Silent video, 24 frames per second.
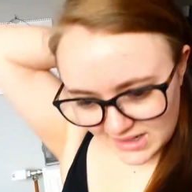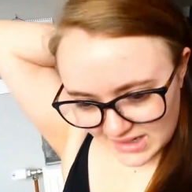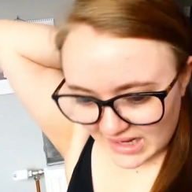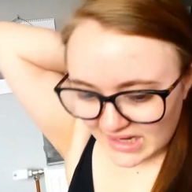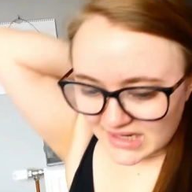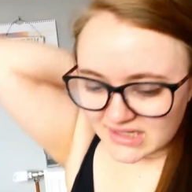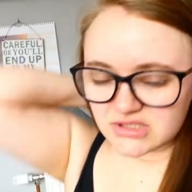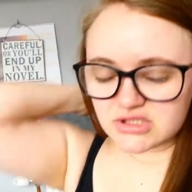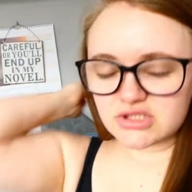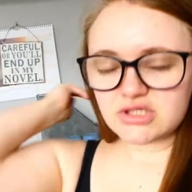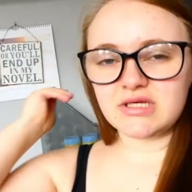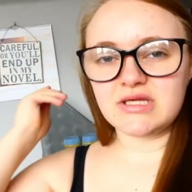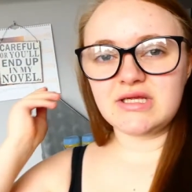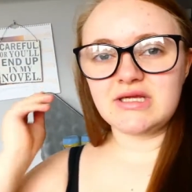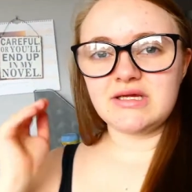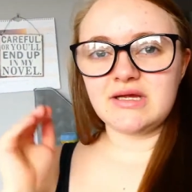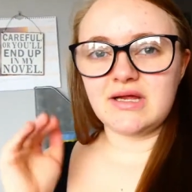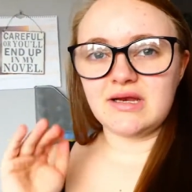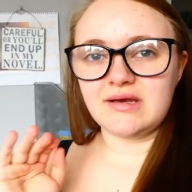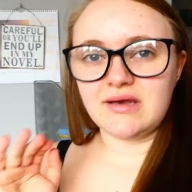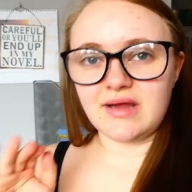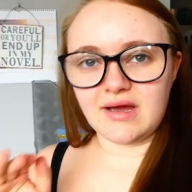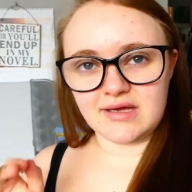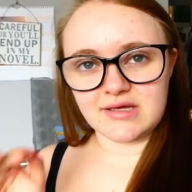I actually
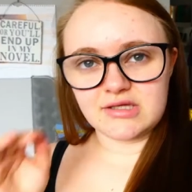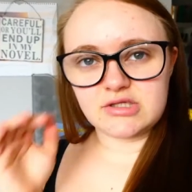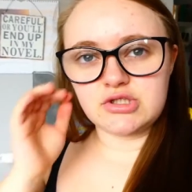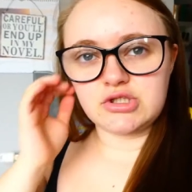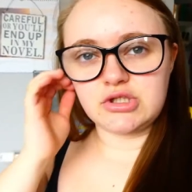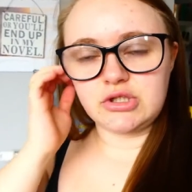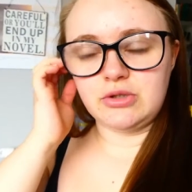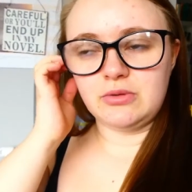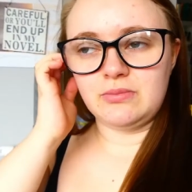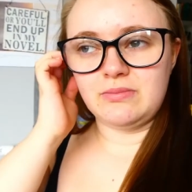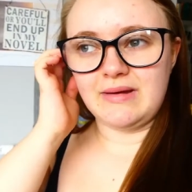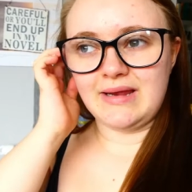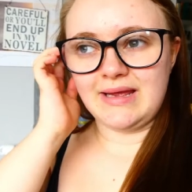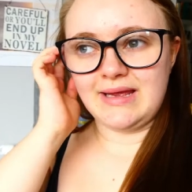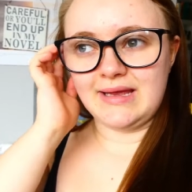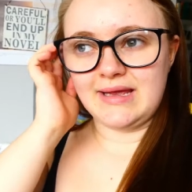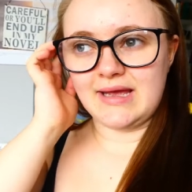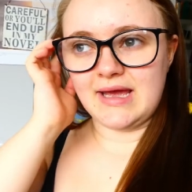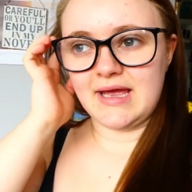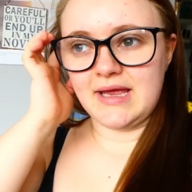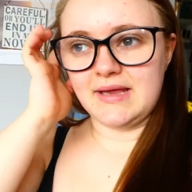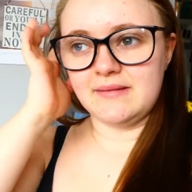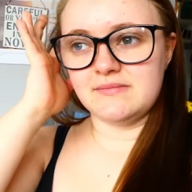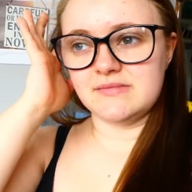like to play
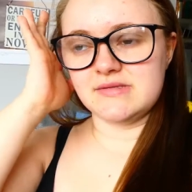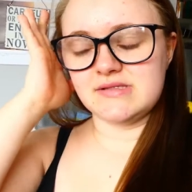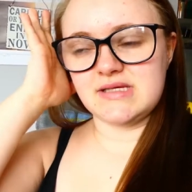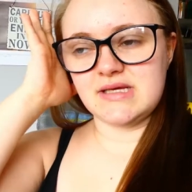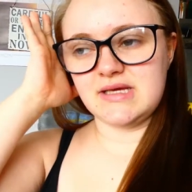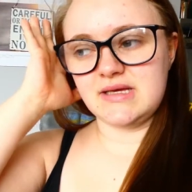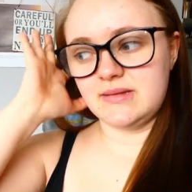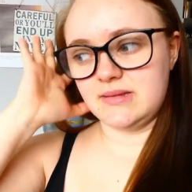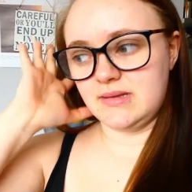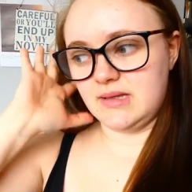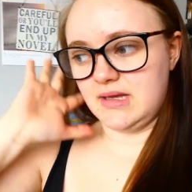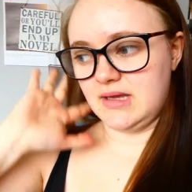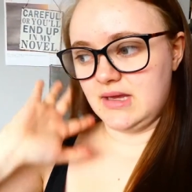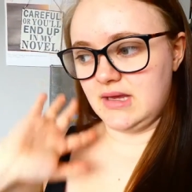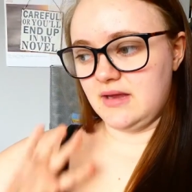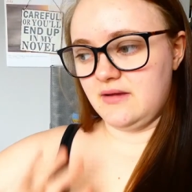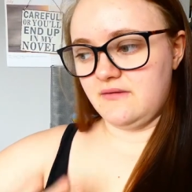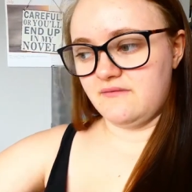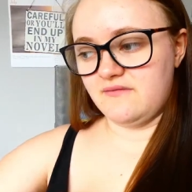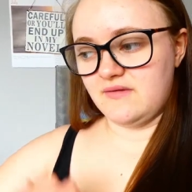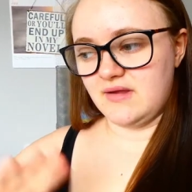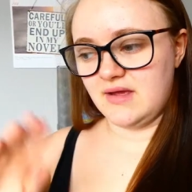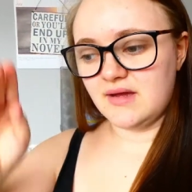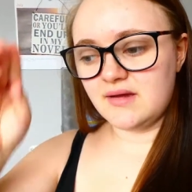games in the
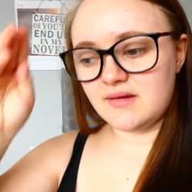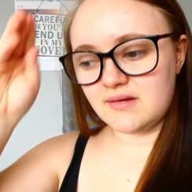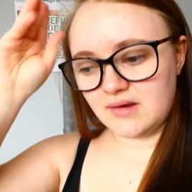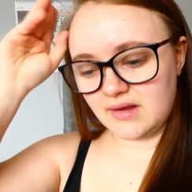evening,